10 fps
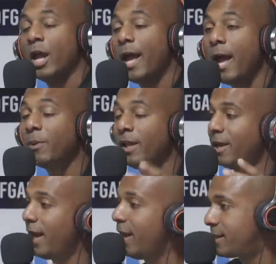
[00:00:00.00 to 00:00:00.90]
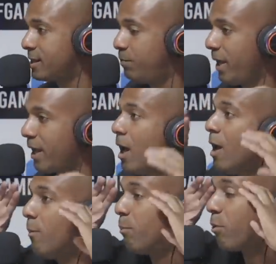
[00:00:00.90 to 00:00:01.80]
out. he believe that he's as big
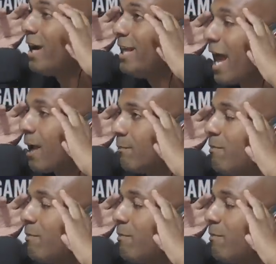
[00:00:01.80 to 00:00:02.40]
Brainiac